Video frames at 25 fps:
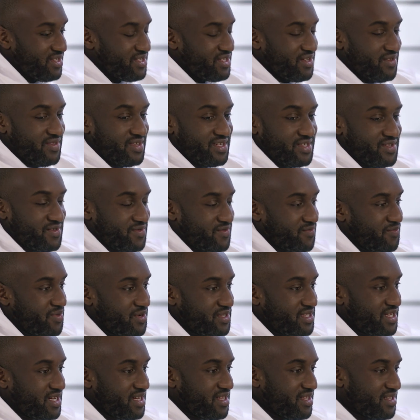So this
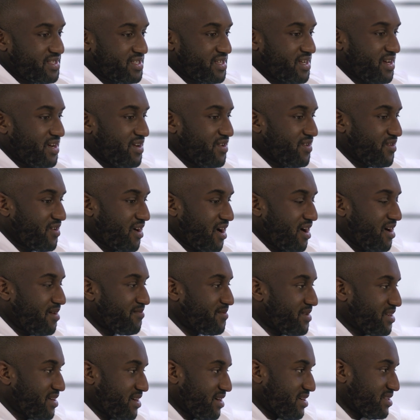particular show, Com
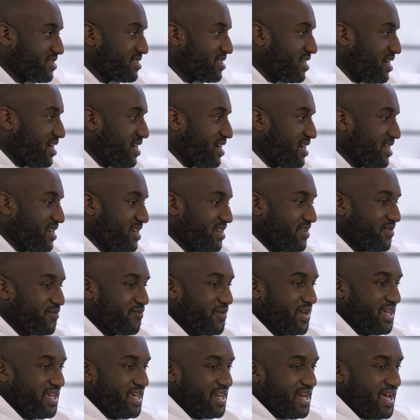de Garçon,
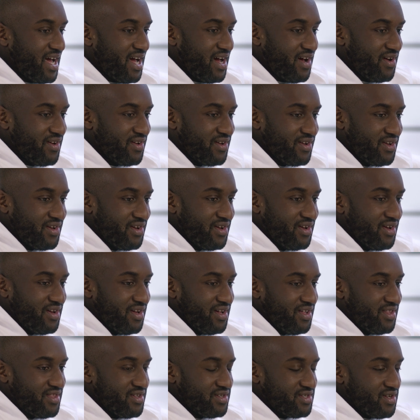we get out.
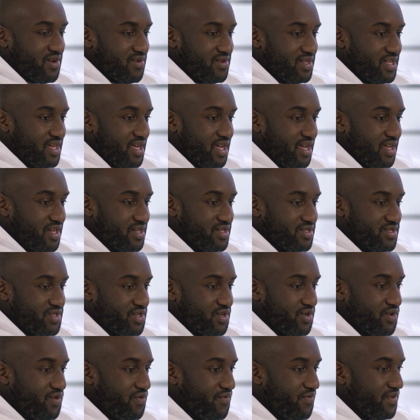There's only
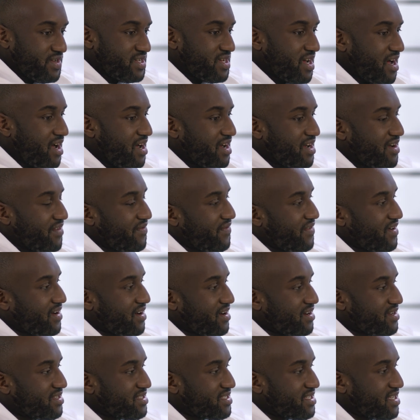two
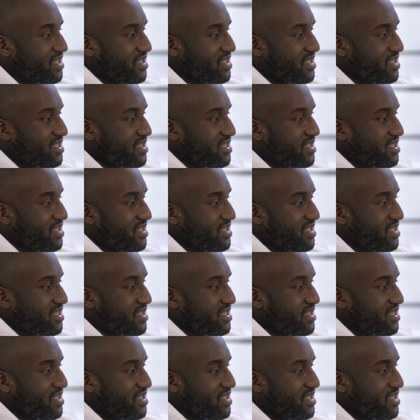photographers.